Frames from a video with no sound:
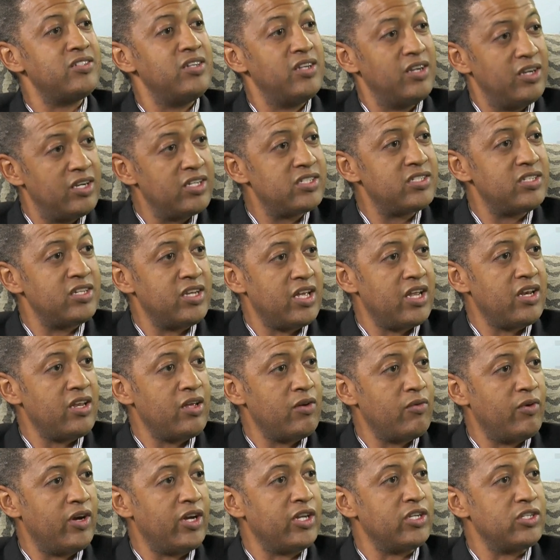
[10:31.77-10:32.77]
listen
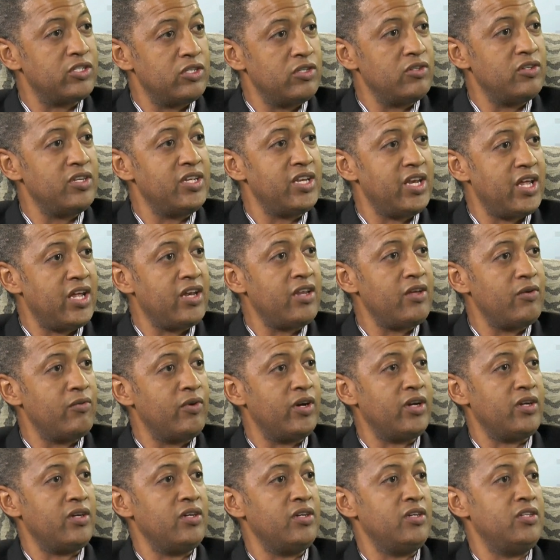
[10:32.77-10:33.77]
anyway and tune in
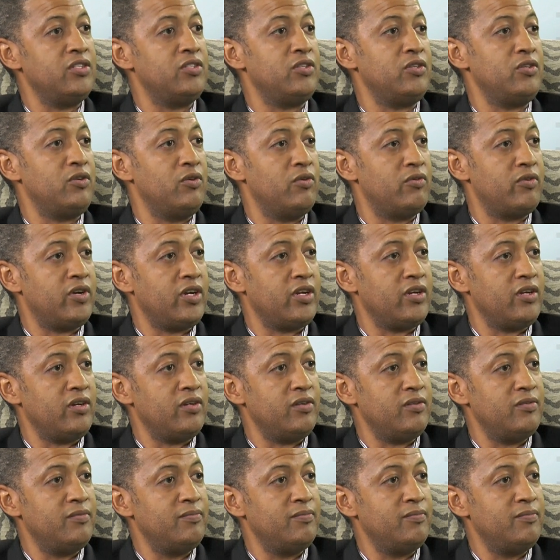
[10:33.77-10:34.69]
anyway into your radio.